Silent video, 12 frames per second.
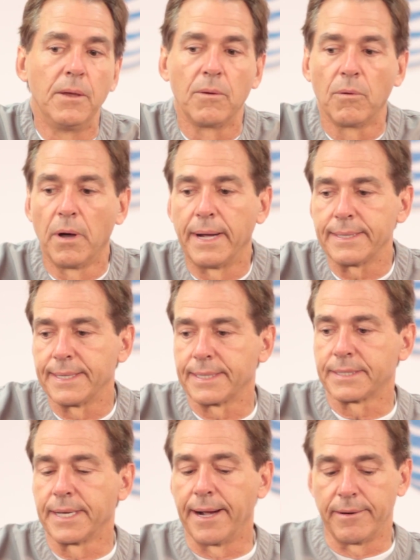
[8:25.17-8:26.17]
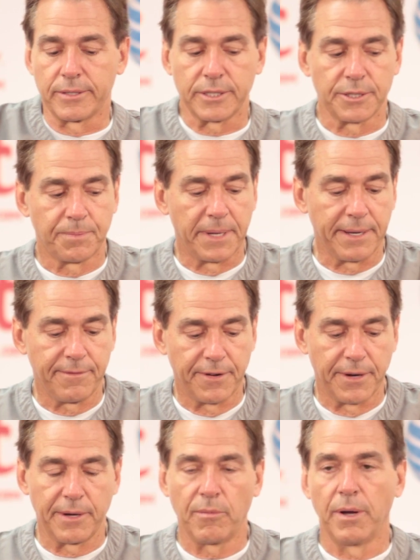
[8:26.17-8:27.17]
Well, I think Cyrus has played
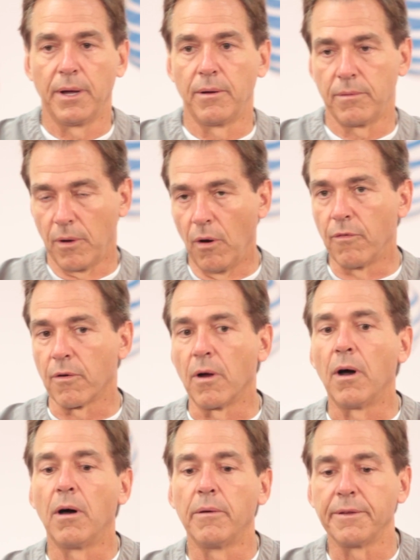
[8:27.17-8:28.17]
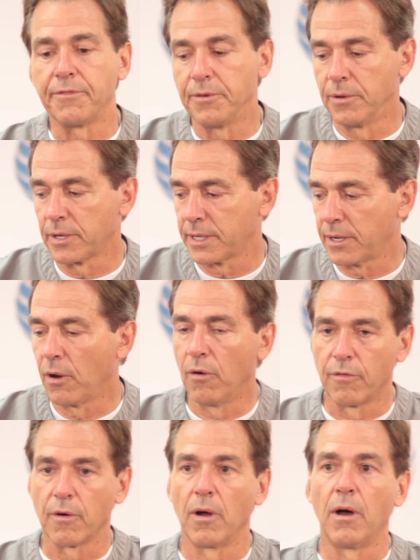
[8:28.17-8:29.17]
very well overall, if you look at
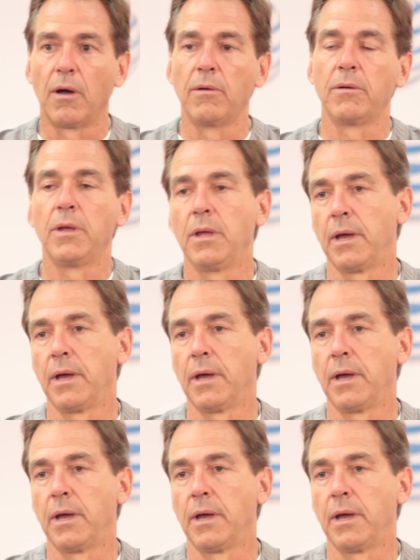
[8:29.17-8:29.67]
overall.